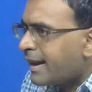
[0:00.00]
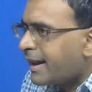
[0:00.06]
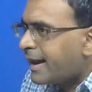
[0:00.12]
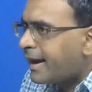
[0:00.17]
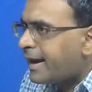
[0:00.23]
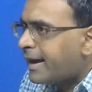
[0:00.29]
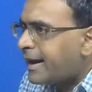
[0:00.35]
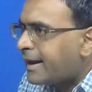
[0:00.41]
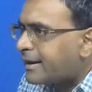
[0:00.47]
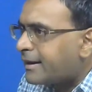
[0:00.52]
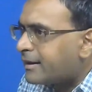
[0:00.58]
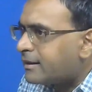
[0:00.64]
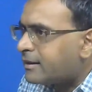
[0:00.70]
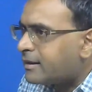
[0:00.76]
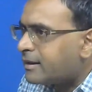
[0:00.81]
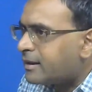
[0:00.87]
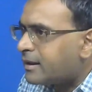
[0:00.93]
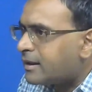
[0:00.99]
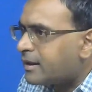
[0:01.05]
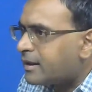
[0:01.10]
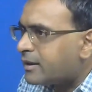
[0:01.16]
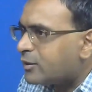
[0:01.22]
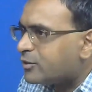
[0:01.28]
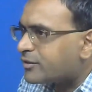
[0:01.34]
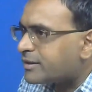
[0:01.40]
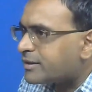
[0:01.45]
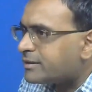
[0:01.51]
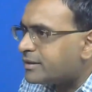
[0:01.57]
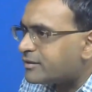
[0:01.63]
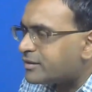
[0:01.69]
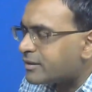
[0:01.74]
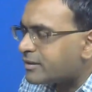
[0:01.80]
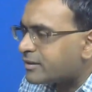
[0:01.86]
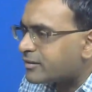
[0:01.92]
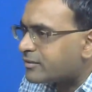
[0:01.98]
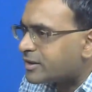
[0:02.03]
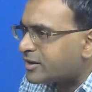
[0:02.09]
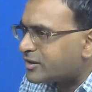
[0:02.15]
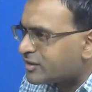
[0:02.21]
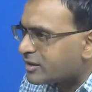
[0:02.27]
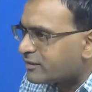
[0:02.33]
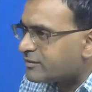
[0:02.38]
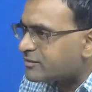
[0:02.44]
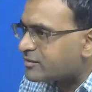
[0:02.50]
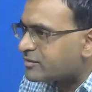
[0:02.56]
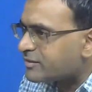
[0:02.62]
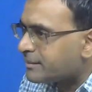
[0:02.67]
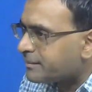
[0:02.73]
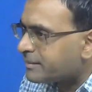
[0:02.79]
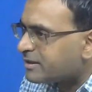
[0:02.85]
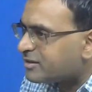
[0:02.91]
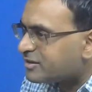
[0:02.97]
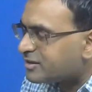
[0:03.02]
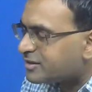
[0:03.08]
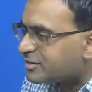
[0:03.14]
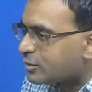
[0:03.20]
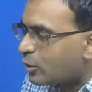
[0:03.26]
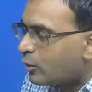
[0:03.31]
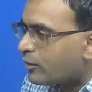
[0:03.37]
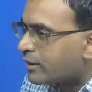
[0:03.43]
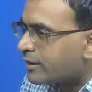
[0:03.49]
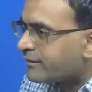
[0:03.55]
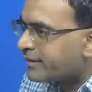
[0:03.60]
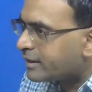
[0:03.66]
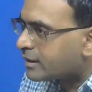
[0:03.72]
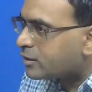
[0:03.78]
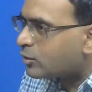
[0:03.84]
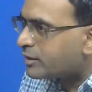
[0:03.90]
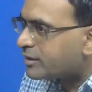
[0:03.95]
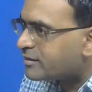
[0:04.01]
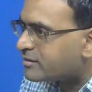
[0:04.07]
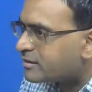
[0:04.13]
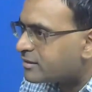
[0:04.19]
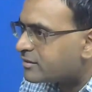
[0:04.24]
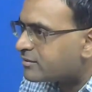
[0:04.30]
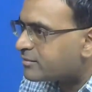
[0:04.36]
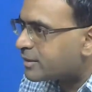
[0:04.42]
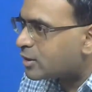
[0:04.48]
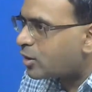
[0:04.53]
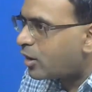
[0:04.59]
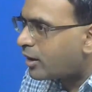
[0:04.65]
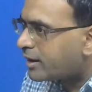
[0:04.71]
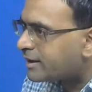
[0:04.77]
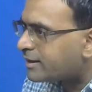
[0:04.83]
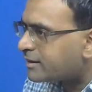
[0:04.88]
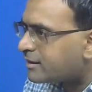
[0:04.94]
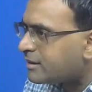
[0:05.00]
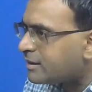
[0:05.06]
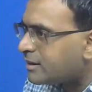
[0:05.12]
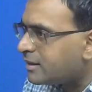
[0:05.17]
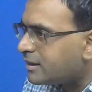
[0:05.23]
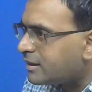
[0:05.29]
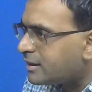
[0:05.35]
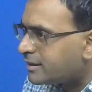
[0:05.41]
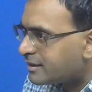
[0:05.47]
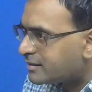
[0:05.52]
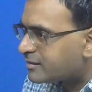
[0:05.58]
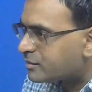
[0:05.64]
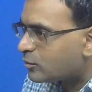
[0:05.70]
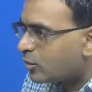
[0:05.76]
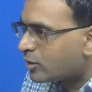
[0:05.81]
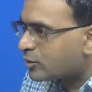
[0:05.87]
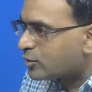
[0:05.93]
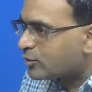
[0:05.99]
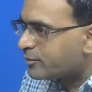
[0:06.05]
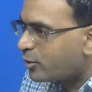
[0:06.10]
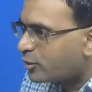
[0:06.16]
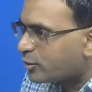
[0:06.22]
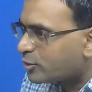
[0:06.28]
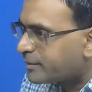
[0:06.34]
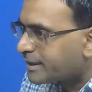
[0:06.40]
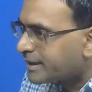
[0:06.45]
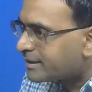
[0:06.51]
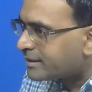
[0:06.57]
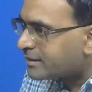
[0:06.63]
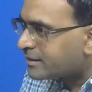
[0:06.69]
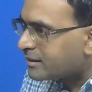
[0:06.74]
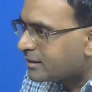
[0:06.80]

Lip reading: and you say these sequence of impulses over a window is periodic. Is it what you mean?